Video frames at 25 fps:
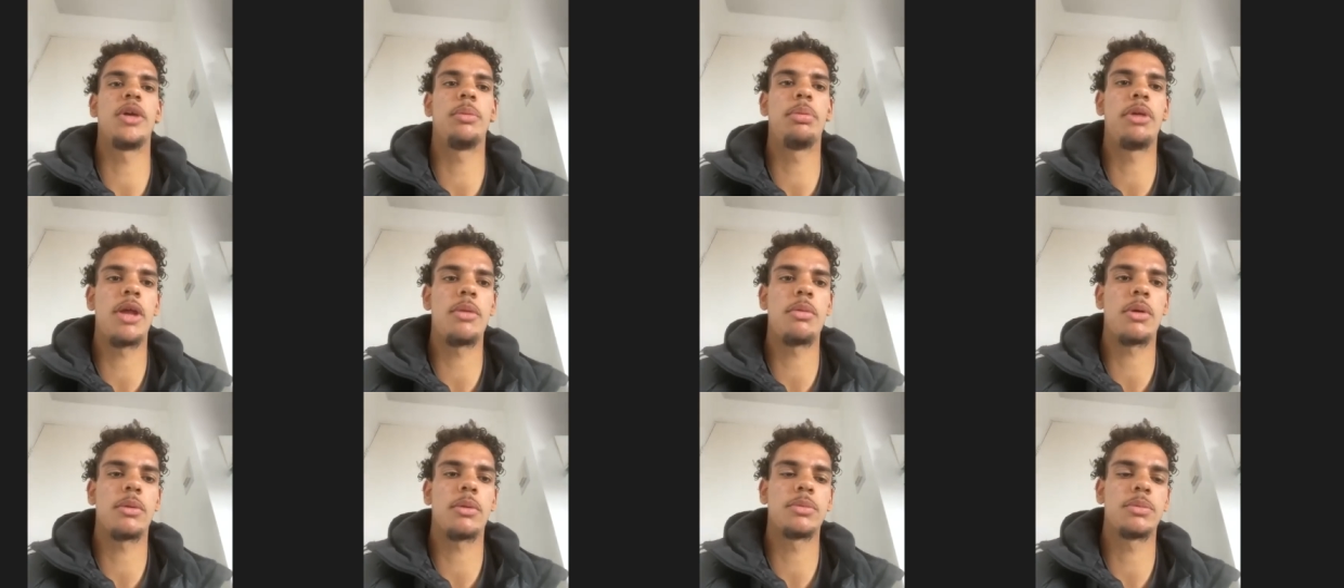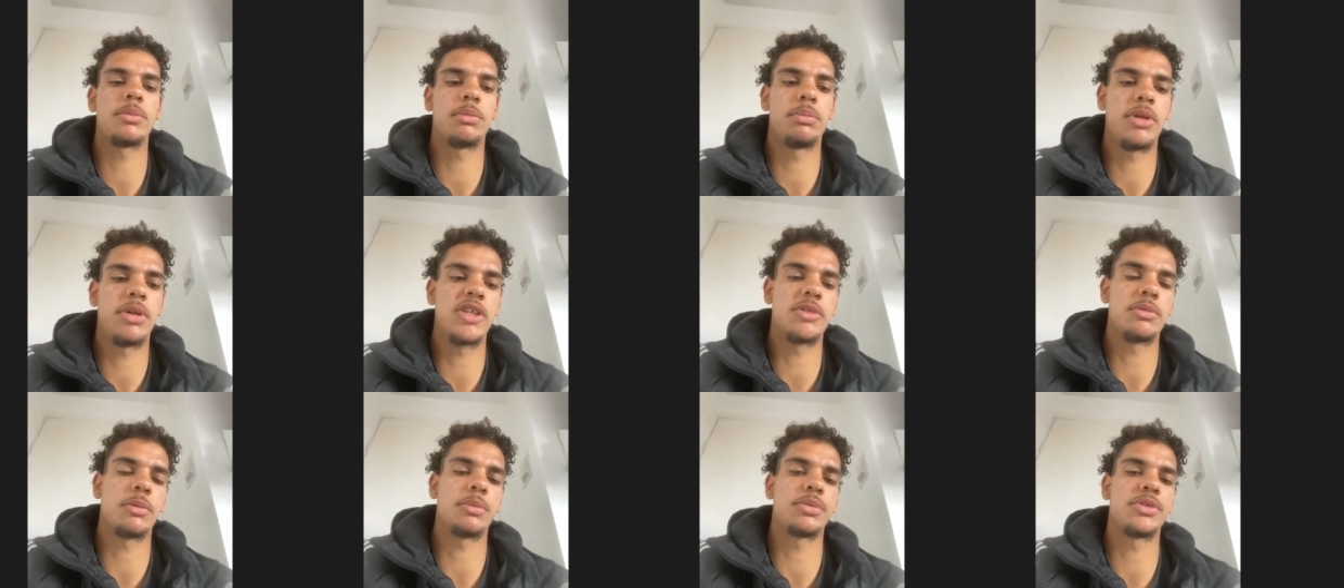he played my,
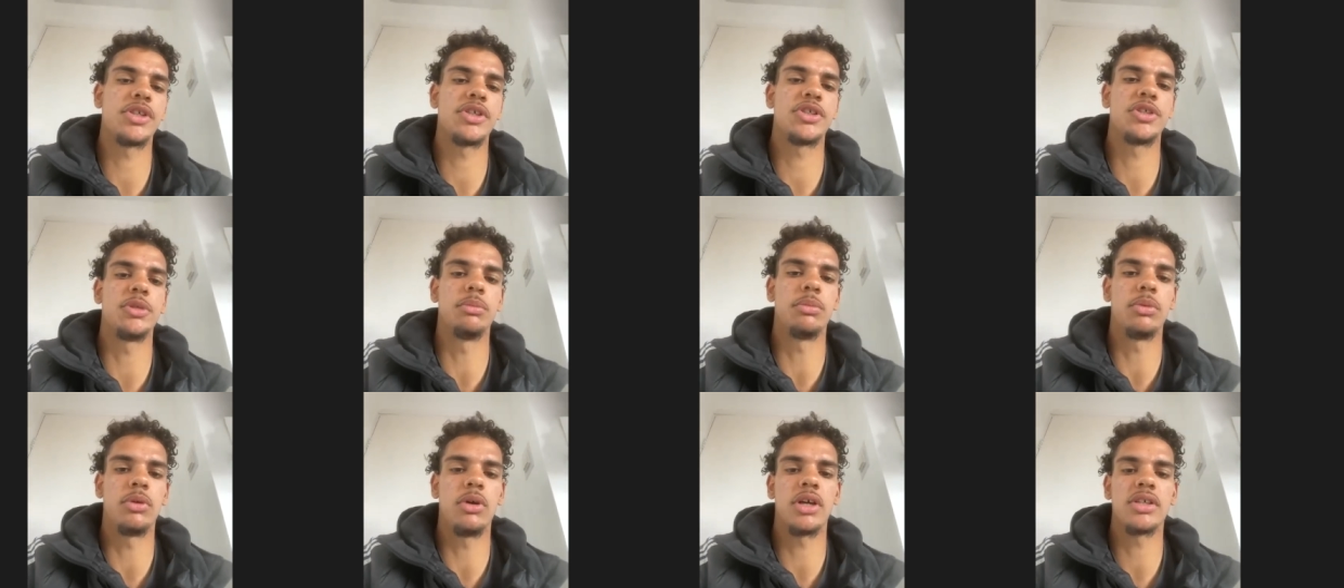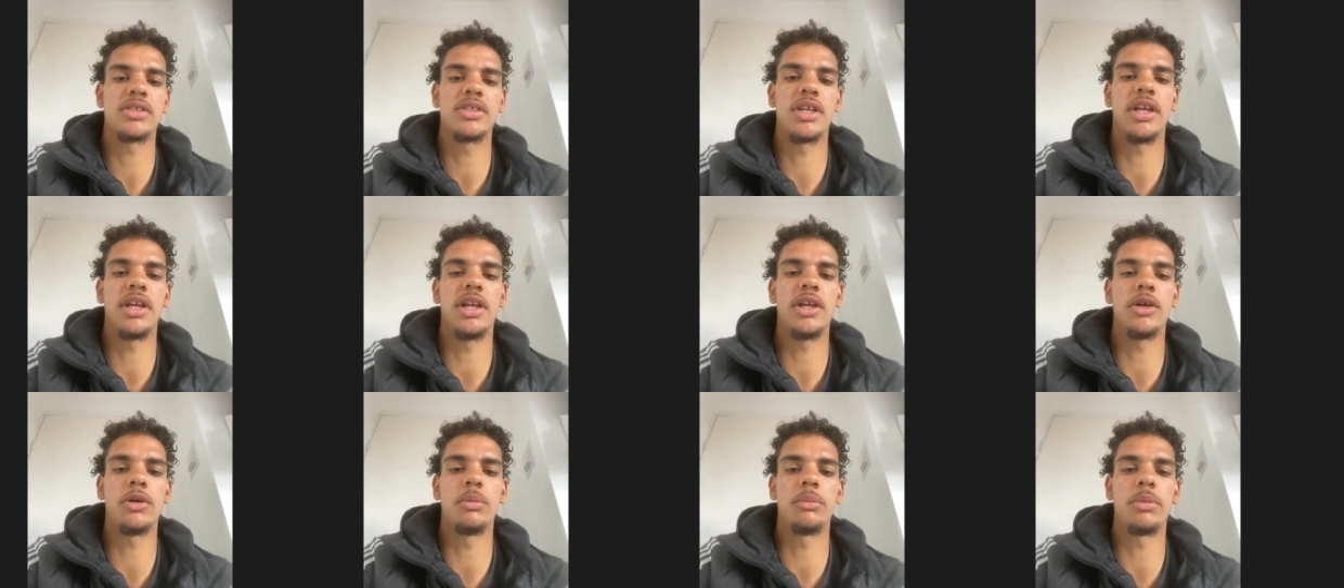plays my position, but i say
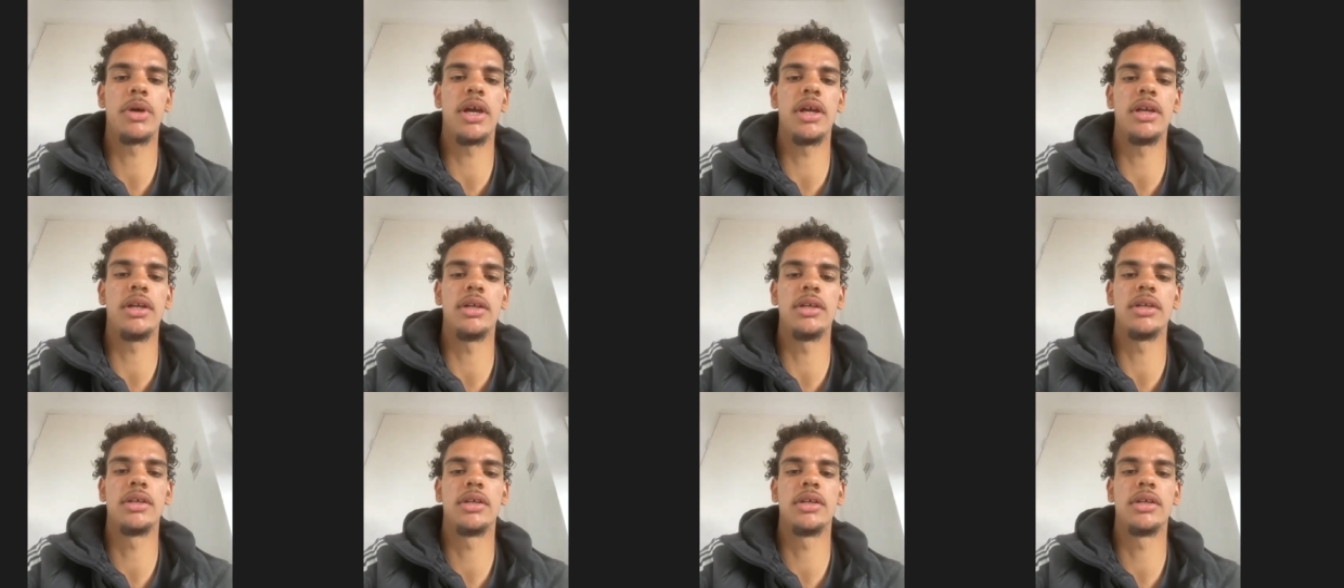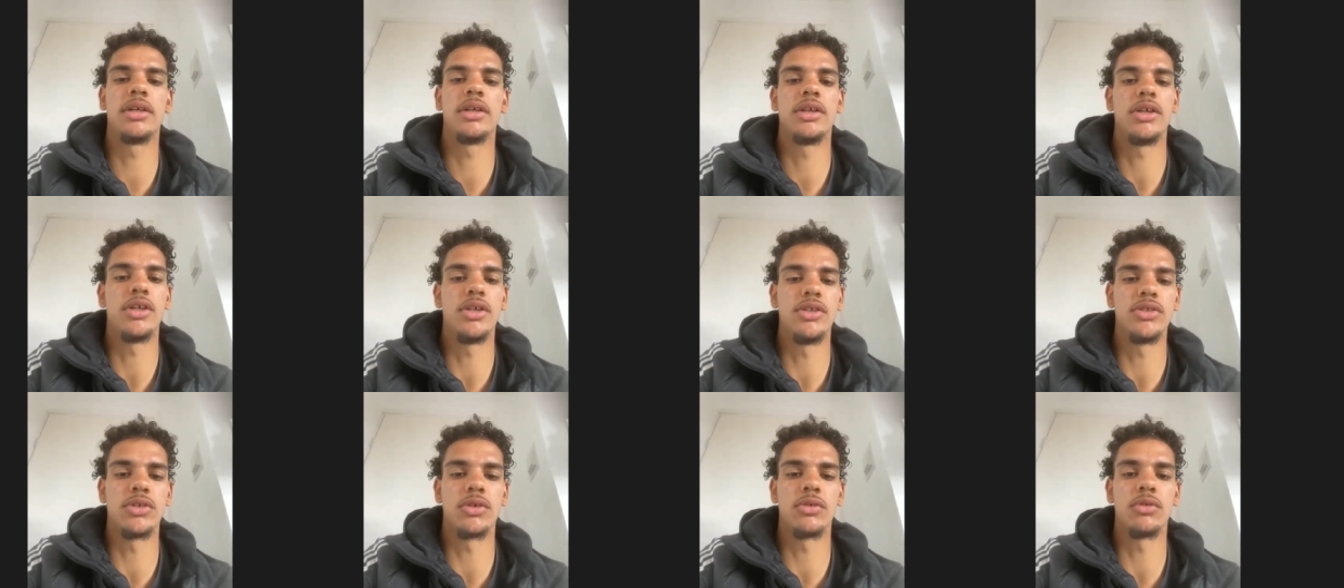Leon Bailey.
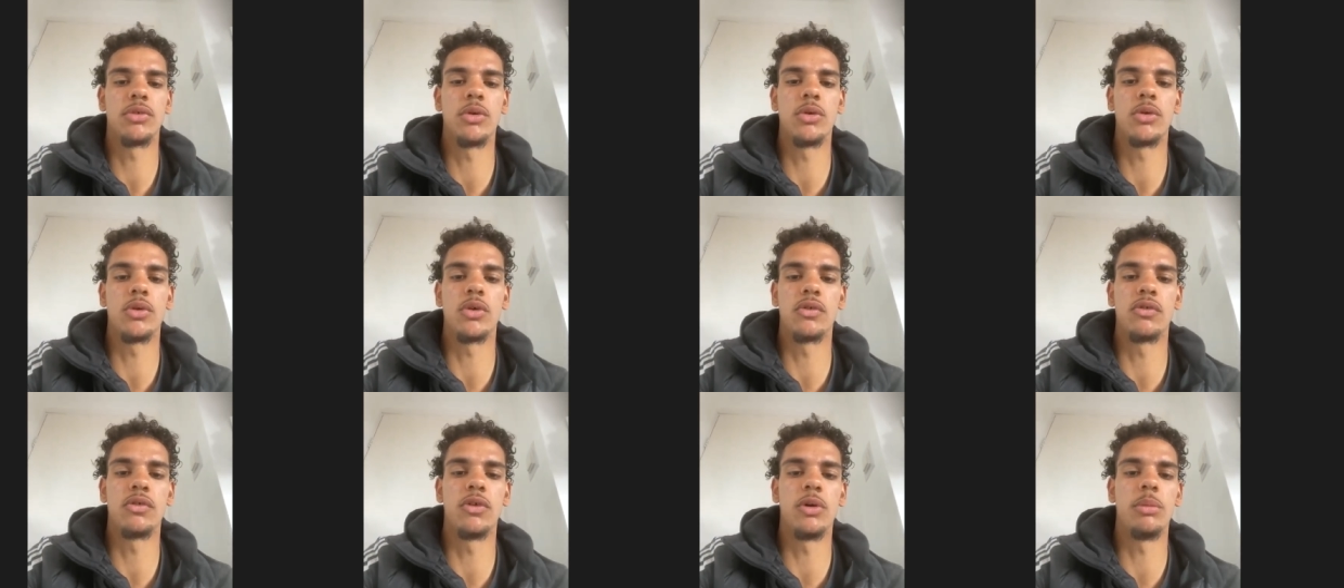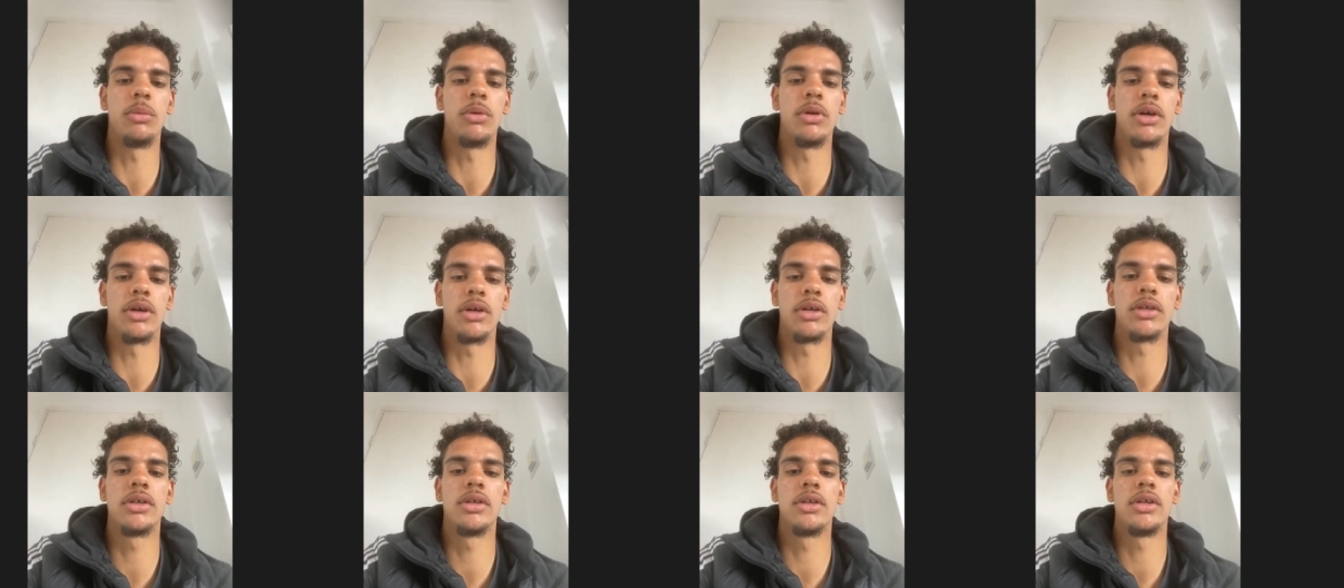He's a real good
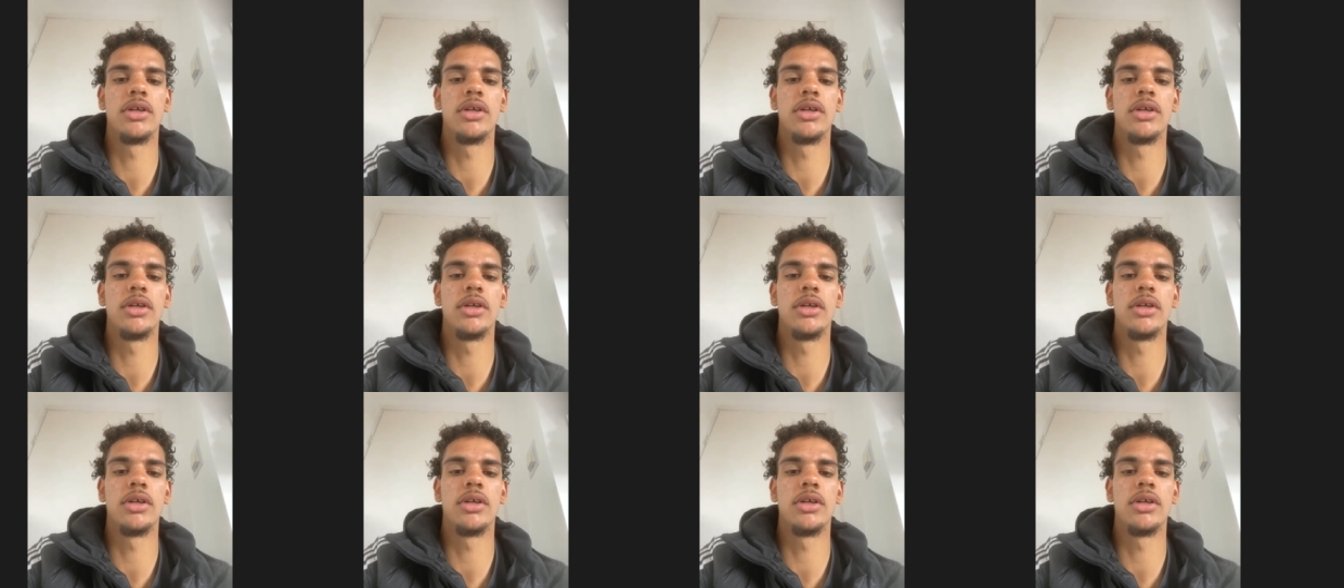footballer.